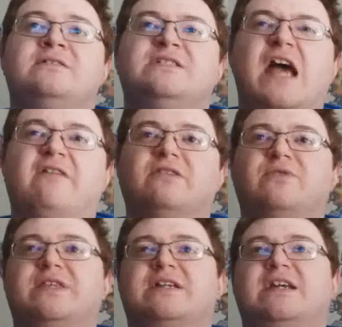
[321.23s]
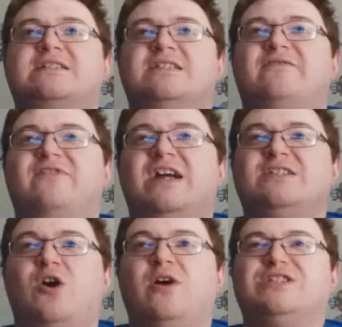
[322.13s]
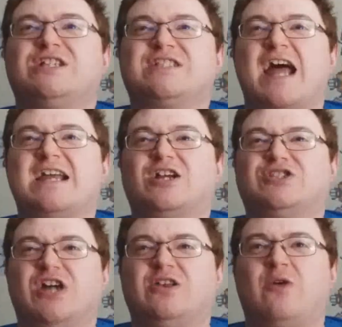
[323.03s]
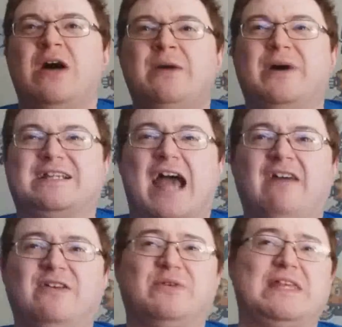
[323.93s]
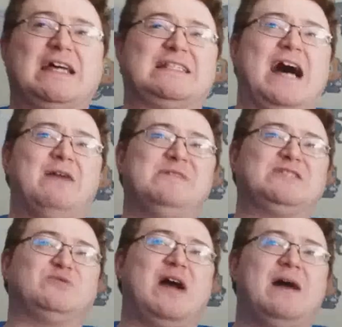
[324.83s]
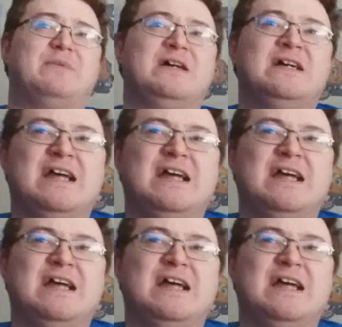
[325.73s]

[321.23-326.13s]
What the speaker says: Kevin with a kick to the face. Oh, it's just angered Solo. But Kevin with an atomic drop.